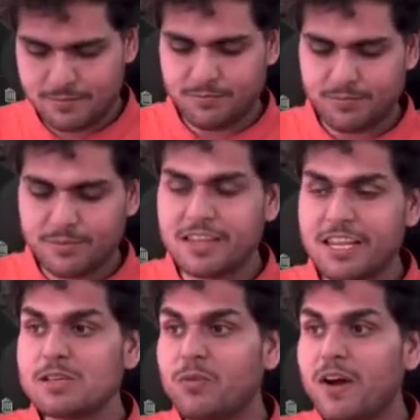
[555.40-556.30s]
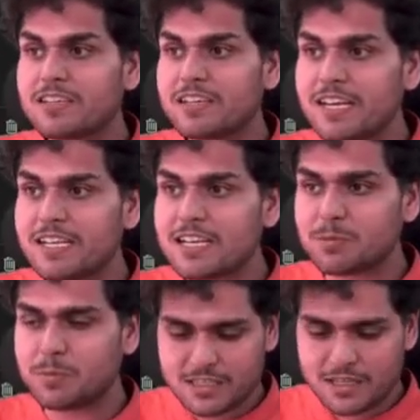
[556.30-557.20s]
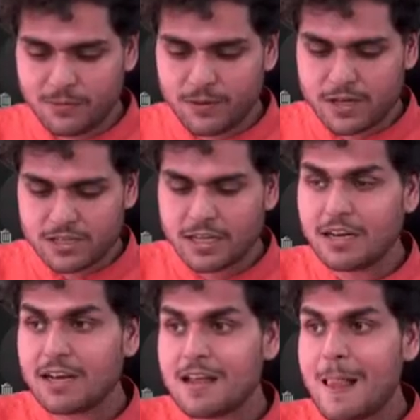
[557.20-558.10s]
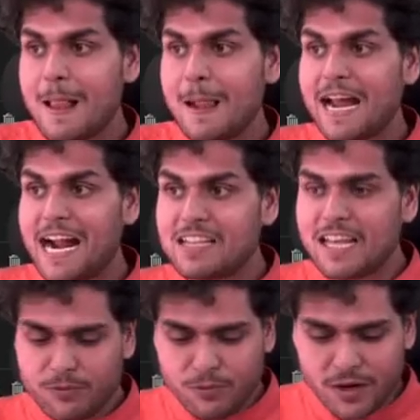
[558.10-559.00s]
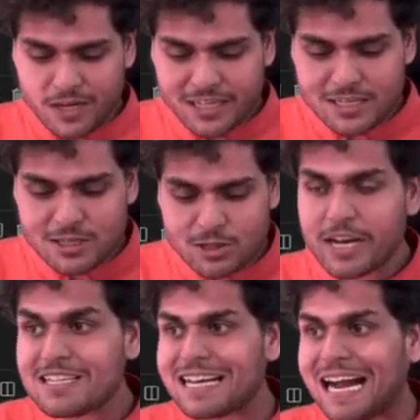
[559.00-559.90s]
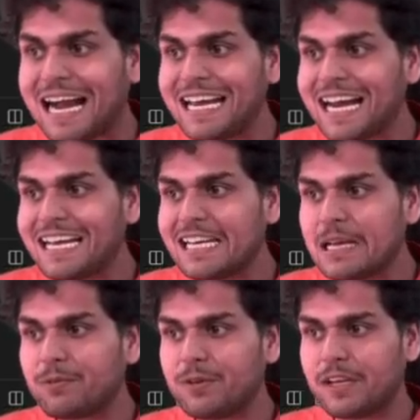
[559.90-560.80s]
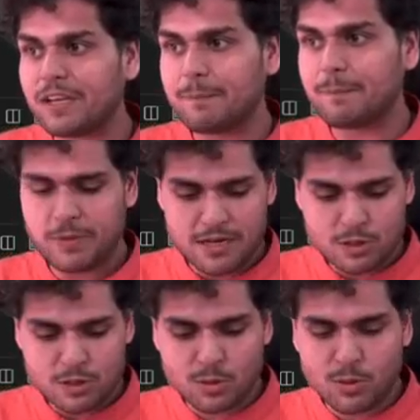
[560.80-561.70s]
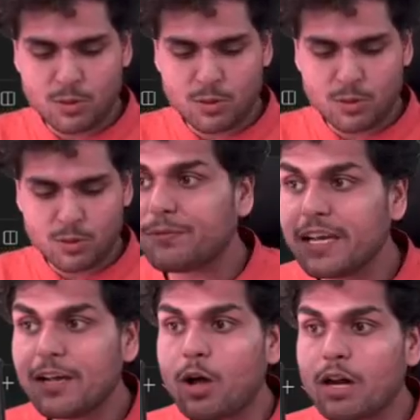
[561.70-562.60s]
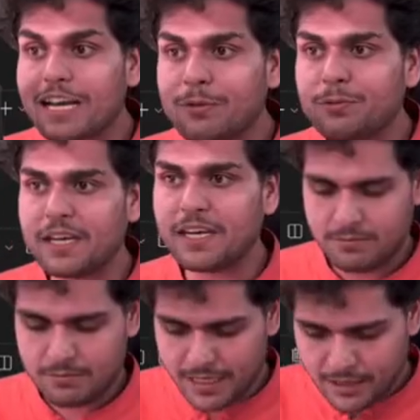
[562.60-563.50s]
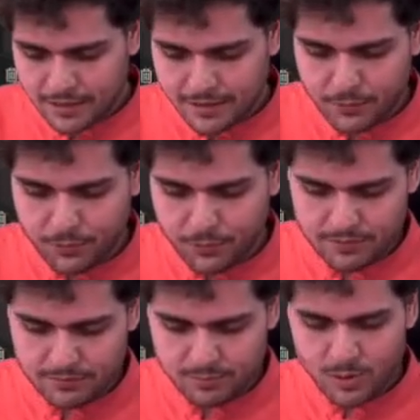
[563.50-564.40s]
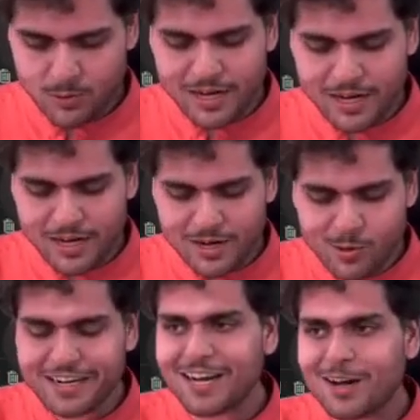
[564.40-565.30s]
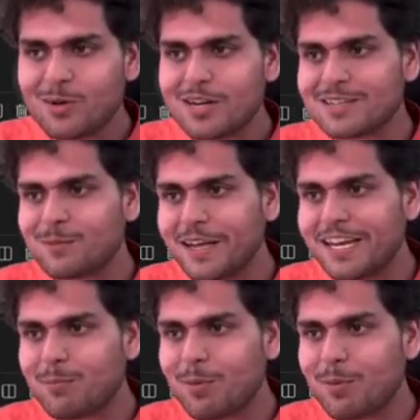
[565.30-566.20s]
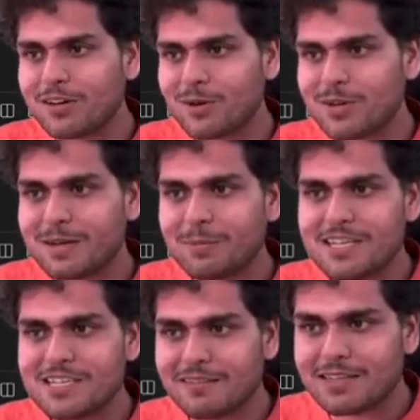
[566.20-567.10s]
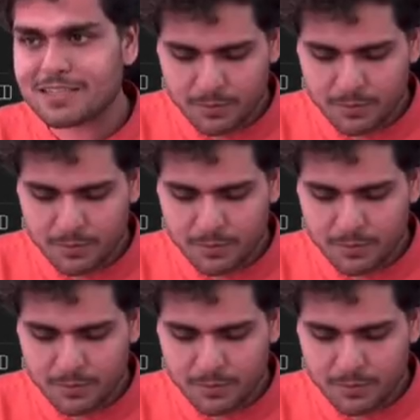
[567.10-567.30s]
This function is a special function, and that function is known as IIFE. So IIFE or IFE, right? IFE. Okay, note it down. It's a very important concept in JavaScript.